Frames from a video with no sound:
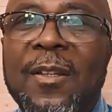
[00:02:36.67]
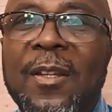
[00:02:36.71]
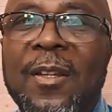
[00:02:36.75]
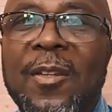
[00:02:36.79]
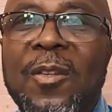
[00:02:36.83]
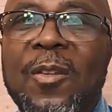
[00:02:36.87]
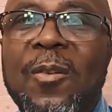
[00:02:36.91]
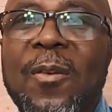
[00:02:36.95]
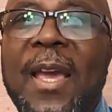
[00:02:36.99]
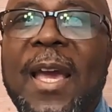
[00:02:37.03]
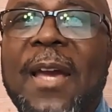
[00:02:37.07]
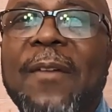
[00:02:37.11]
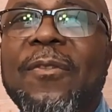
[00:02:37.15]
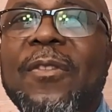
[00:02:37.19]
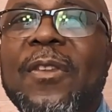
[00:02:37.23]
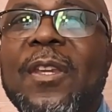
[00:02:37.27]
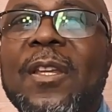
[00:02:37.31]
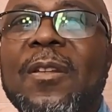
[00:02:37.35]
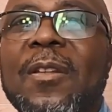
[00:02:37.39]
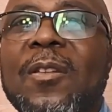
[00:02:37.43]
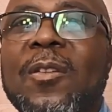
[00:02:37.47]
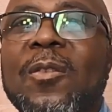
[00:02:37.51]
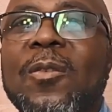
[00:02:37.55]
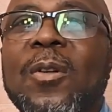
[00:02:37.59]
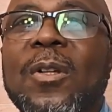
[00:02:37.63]
You have to
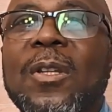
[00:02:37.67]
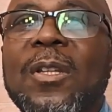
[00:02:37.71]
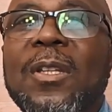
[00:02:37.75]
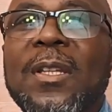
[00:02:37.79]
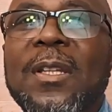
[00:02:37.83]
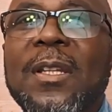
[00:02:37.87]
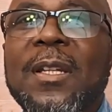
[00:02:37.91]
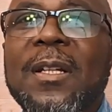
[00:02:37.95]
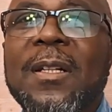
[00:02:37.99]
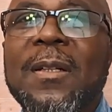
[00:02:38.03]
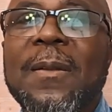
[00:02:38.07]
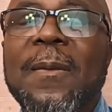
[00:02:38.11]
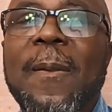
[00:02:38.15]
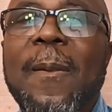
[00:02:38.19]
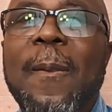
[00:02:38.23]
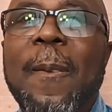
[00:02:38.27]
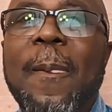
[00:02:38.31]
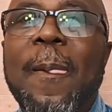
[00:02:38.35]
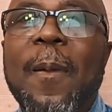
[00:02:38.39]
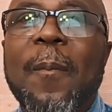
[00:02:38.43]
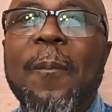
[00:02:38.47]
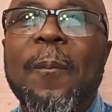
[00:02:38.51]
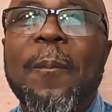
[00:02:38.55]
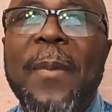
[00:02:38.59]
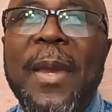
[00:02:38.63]
do a little
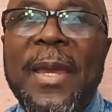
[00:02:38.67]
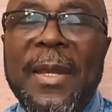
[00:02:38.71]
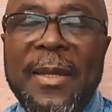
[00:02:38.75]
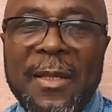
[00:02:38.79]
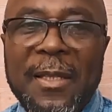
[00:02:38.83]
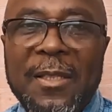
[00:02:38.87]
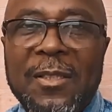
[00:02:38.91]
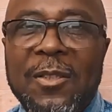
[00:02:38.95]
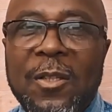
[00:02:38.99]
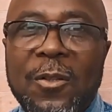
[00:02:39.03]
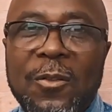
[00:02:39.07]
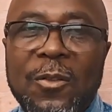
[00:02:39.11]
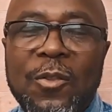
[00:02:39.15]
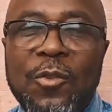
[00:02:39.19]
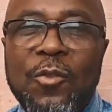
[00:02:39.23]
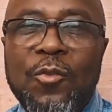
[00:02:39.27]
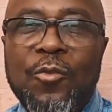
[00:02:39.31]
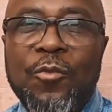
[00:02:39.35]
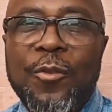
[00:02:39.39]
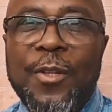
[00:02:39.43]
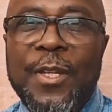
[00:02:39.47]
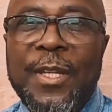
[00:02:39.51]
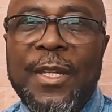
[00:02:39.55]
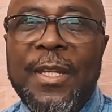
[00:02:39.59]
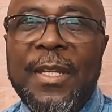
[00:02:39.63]
maintenance on the
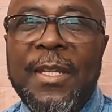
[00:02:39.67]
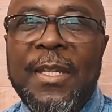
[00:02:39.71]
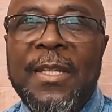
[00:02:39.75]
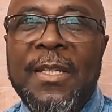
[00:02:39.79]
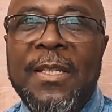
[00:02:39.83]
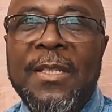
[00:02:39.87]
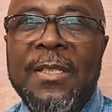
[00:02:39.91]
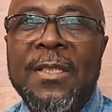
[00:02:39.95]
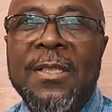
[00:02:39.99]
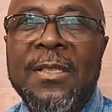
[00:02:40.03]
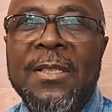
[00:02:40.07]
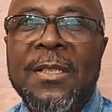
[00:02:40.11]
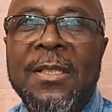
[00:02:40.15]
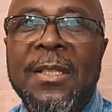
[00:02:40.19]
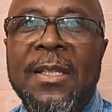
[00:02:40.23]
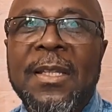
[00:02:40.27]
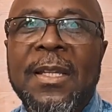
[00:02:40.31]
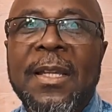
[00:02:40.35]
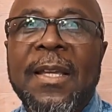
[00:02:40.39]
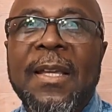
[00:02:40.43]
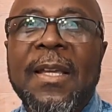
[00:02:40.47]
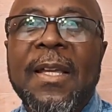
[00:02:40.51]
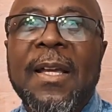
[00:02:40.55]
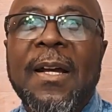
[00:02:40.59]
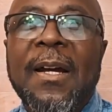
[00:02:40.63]
trees,
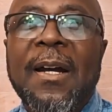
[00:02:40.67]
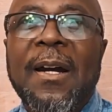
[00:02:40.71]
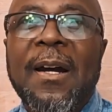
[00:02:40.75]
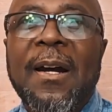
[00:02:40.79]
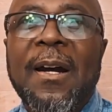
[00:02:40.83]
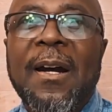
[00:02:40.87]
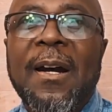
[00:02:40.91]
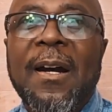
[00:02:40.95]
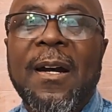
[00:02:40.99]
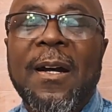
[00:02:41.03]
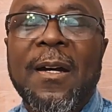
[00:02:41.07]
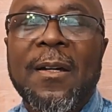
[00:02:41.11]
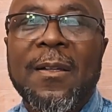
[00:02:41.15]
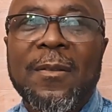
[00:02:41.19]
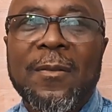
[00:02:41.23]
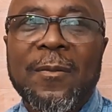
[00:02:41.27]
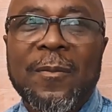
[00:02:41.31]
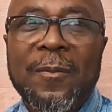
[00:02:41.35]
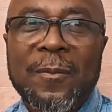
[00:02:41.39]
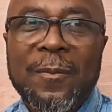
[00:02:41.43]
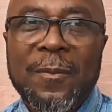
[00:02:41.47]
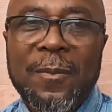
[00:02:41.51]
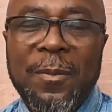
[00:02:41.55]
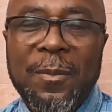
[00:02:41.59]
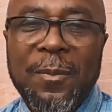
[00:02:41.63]
uh,
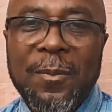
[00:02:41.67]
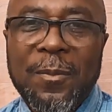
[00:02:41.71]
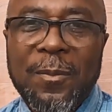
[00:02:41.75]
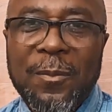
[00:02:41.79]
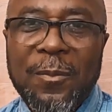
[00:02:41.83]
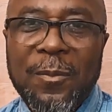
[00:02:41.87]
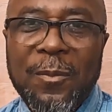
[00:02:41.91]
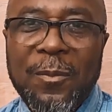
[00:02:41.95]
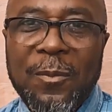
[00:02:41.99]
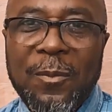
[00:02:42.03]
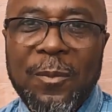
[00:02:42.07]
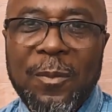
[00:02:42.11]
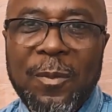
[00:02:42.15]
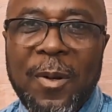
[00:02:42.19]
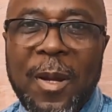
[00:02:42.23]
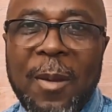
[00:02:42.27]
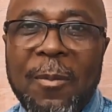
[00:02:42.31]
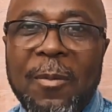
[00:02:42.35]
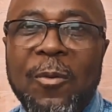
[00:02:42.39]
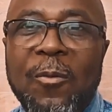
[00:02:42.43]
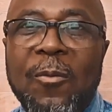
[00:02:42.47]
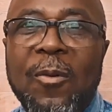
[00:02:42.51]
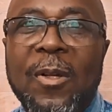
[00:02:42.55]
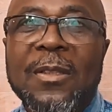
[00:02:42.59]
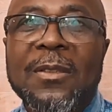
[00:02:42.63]

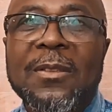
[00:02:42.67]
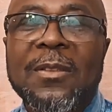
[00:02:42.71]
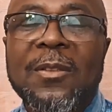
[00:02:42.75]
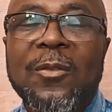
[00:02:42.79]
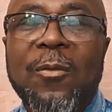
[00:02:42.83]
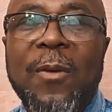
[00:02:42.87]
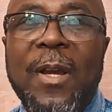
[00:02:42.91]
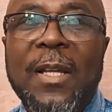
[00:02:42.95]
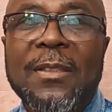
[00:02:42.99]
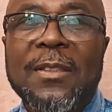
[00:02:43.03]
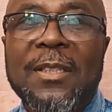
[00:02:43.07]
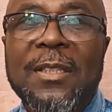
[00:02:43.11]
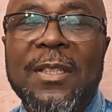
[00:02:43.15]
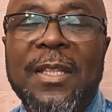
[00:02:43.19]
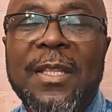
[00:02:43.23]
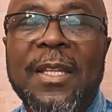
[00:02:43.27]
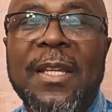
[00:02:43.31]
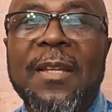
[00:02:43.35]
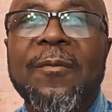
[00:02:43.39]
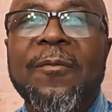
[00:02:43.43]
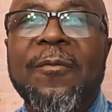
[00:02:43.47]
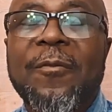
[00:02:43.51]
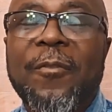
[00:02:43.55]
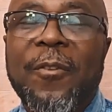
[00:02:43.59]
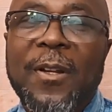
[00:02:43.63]
probably once or twice a year,
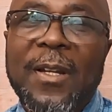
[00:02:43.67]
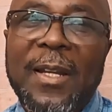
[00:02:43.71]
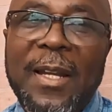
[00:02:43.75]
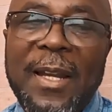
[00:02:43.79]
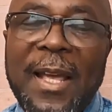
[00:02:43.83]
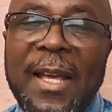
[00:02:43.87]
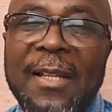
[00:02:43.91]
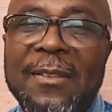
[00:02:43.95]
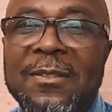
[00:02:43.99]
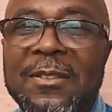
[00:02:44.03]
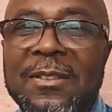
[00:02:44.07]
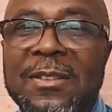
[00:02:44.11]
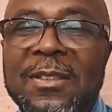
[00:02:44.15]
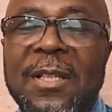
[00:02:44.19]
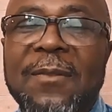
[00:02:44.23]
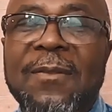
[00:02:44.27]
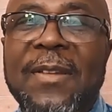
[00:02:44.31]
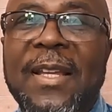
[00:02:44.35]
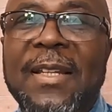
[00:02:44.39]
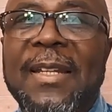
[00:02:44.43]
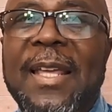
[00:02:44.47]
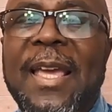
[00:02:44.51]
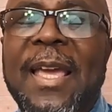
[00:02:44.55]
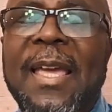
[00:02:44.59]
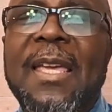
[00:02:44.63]
and fertilize and stuff
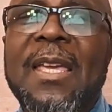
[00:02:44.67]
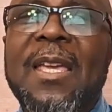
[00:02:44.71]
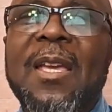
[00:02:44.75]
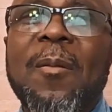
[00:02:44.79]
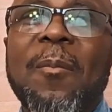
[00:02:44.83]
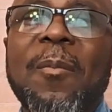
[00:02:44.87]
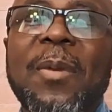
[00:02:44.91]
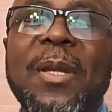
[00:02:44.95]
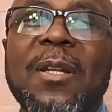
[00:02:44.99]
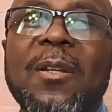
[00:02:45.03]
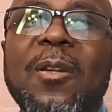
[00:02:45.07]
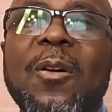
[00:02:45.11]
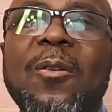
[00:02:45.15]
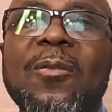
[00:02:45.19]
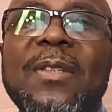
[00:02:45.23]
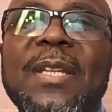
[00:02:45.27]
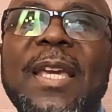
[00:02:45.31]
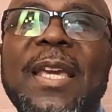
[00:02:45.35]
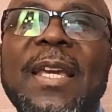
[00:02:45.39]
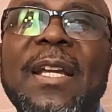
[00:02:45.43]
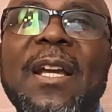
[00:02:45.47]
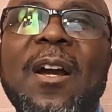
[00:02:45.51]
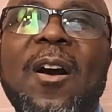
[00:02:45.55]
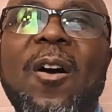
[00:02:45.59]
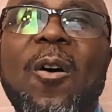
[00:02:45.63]
like that. But it don't
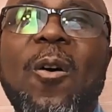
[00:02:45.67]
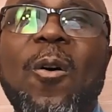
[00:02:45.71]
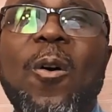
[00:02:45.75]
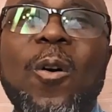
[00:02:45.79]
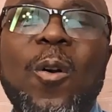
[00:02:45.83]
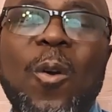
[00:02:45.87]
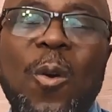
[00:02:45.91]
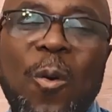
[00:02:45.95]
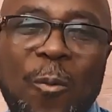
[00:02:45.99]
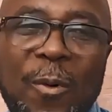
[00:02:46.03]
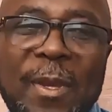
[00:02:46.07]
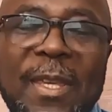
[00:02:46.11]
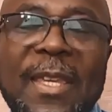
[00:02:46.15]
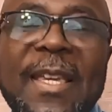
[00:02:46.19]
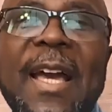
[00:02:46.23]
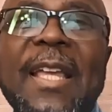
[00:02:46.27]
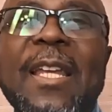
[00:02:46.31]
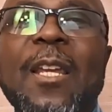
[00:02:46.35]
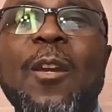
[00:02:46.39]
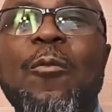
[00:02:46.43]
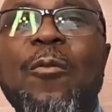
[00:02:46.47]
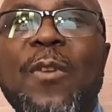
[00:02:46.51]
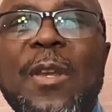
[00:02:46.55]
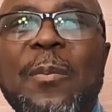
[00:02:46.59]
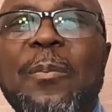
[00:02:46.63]
take you got
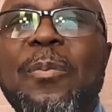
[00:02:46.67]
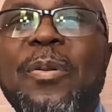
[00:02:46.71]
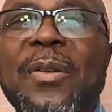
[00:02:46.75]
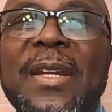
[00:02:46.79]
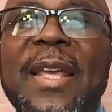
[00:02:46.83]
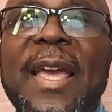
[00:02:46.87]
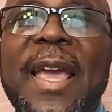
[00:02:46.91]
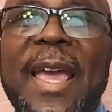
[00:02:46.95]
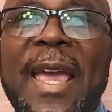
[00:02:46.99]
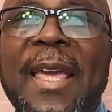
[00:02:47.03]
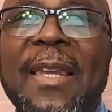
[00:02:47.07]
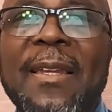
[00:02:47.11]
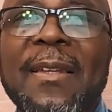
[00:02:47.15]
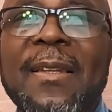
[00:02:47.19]
to replant.